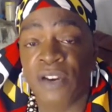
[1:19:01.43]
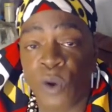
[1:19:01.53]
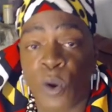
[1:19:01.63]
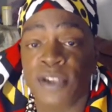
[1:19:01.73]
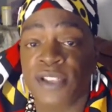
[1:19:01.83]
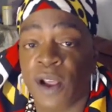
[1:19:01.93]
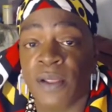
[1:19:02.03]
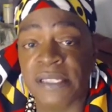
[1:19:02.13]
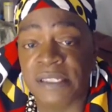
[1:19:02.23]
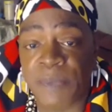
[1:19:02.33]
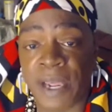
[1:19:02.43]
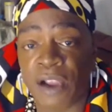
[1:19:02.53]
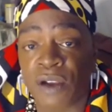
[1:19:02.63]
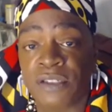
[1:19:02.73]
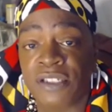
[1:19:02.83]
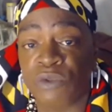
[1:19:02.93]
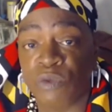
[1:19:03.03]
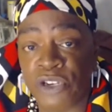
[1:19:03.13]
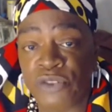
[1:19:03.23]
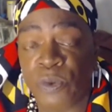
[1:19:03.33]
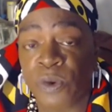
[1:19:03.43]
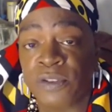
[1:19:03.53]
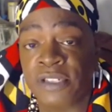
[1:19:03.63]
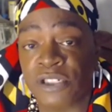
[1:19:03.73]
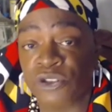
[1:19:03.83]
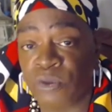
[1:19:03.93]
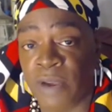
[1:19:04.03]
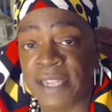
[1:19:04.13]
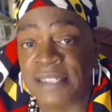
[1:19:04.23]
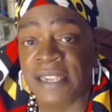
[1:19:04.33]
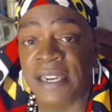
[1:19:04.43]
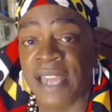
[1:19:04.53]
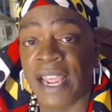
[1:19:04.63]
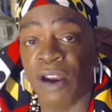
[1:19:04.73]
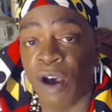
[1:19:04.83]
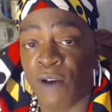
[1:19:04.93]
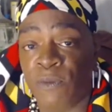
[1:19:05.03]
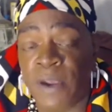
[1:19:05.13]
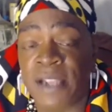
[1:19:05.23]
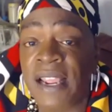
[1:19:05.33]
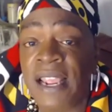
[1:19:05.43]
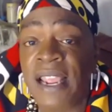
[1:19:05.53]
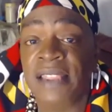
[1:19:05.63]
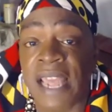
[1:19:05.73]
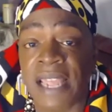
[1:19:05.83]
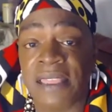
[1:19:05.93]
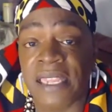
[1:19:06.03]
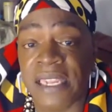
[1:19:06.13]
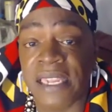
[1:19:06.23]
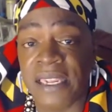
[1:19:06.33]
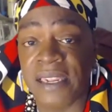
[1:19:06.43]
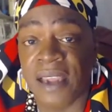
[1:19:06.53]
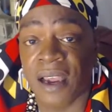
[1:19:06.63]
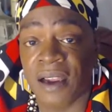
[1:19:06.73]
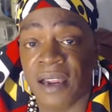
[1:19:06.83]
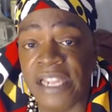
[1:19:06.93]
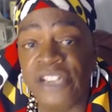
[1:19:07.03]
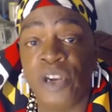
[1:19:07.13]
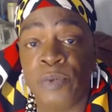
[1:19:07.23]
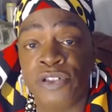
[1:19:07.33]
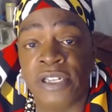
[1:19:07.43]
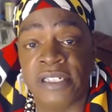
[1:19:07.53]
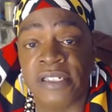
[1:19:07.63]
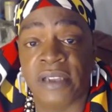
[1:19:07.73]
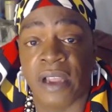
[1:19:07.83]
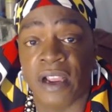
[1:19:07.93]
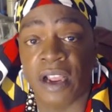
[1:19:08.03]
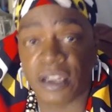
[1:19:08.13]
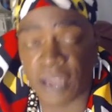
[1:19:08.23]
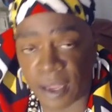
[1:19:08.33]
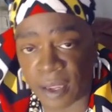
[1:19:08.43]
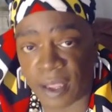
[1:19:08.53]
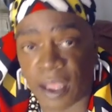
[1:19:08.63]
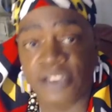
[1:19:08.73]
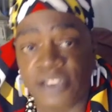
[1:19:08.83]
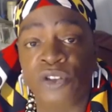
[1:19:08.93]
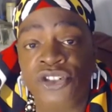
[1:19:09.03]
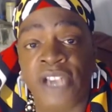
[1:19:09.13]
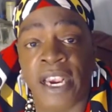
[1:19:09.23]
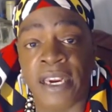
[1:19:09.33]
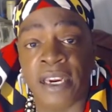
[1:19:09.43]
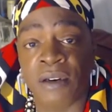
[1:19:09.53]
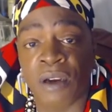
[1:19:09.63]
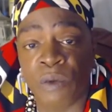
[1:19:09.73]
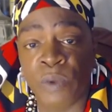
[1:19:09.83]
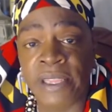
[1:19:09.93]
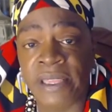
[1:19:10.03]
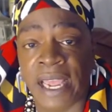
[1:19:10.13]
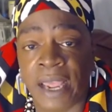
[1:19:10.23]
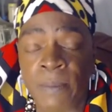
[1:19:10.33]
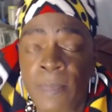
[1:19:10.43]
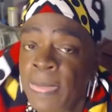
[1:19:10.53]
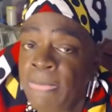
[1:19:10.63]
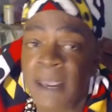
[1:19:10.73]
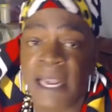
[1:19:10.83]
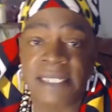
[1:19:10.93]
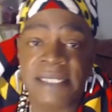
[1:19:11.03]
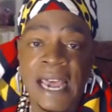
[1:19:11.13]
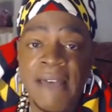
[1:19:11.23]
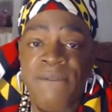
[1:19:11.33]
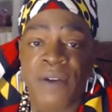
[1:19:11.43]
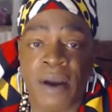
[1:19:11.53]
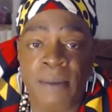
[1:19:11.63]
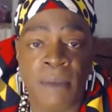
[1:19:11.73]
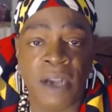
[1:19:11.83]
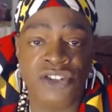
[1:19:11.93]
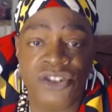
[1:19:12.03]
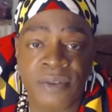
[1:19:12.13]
course, all the spells and rituals and tricks and offerings that the Egyptians associated with that. It's not very much